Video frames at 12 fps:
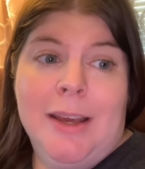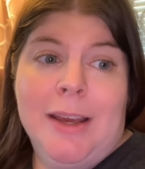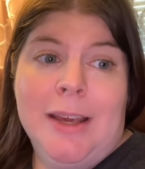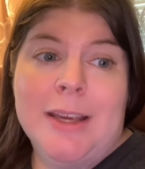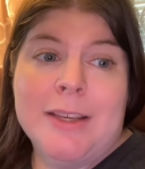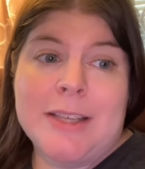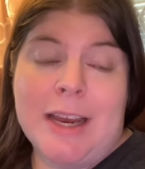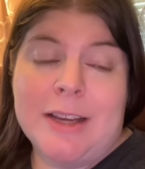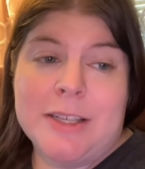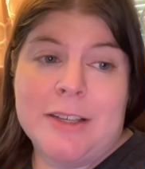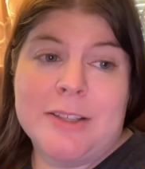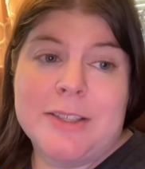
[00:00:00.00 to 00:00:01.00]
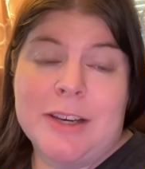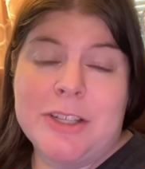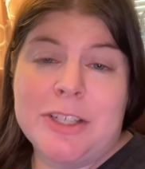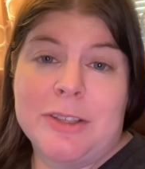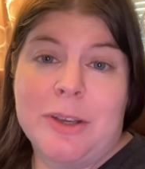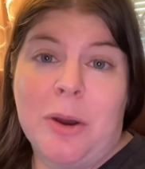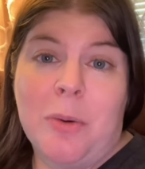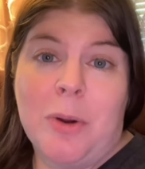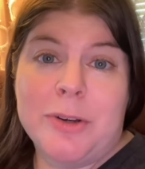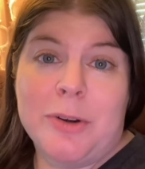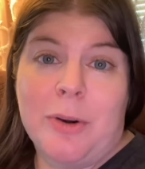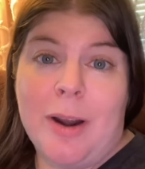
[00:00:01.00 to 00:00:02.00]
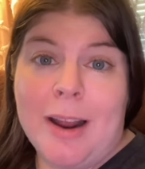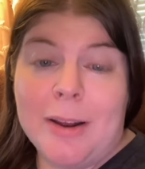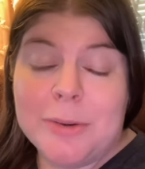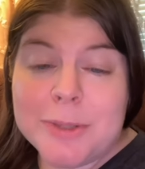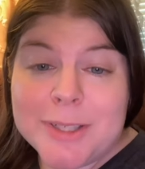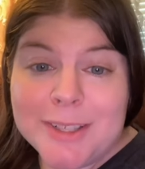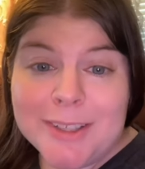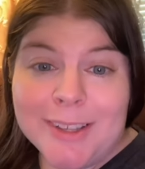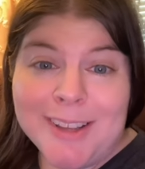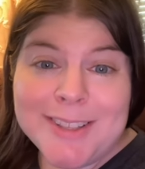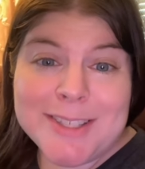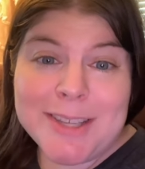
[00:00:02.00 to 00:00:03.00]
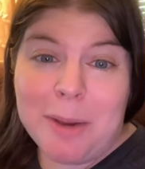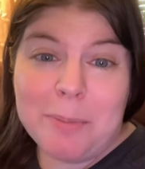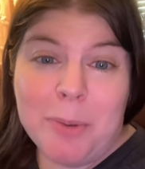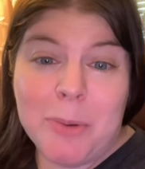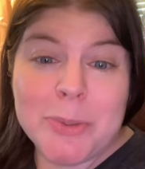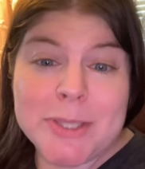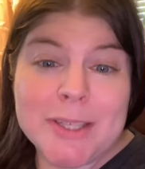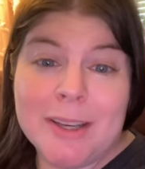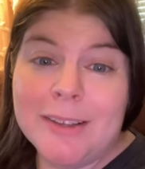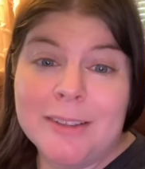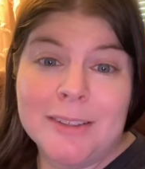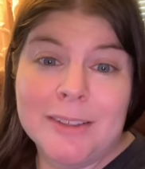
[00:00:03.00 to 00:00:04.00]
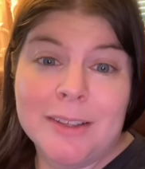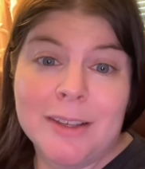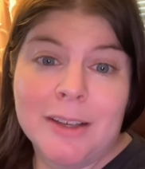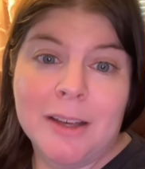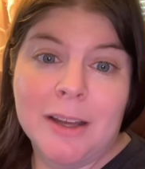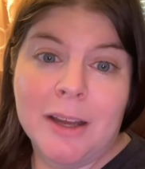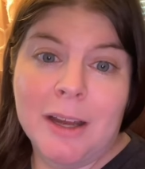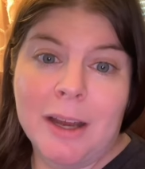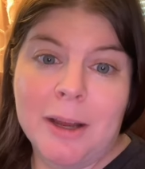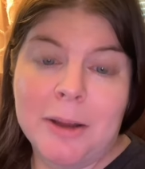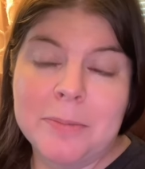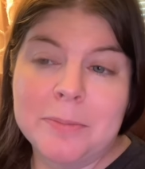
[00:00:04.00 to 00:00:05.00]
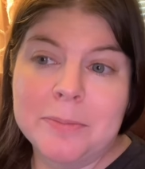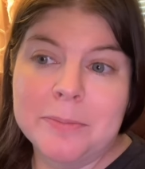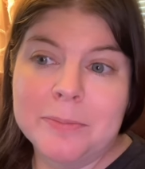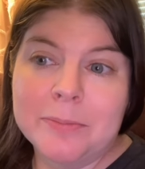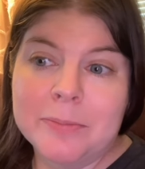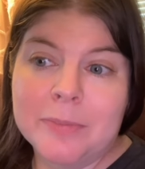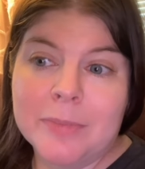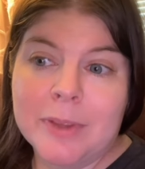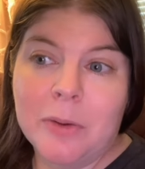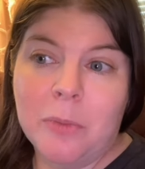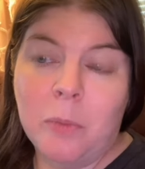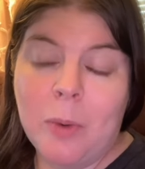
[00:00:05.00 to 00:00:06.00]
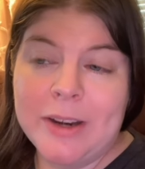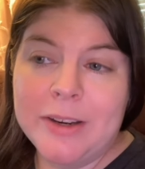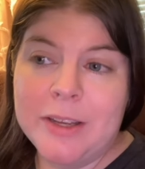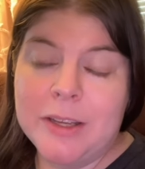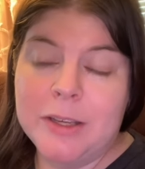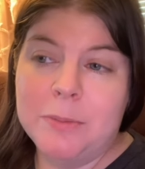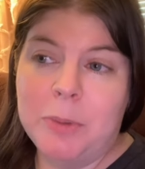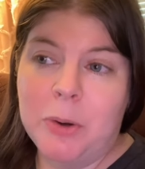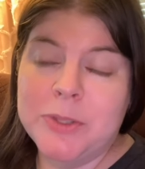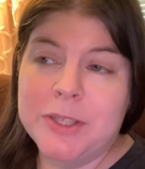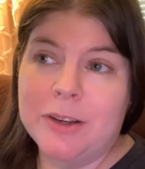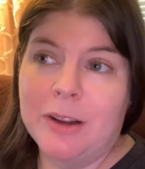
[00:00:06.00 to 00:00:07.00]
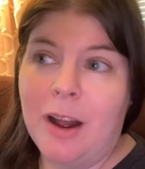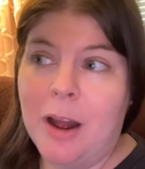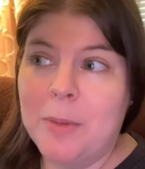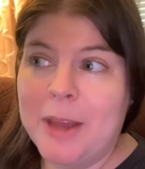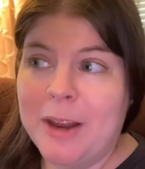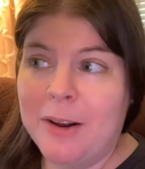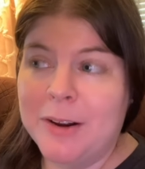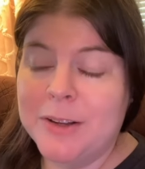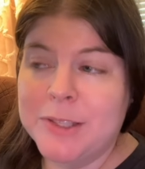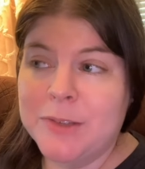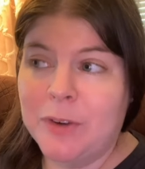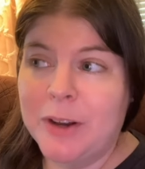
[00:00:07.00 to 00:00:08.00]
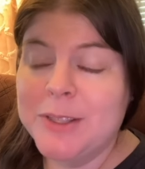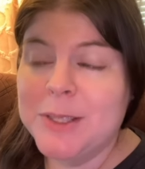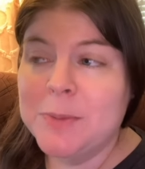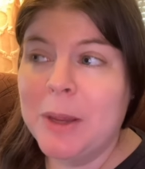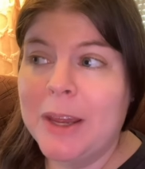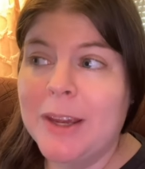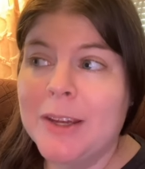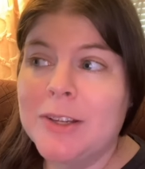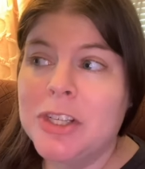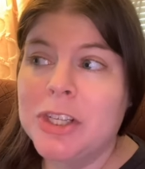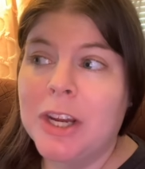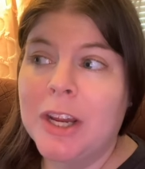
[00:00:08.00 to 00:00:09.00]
He's had to essentially go underground and stop posting. Um, when he posted a comment on his friend's page,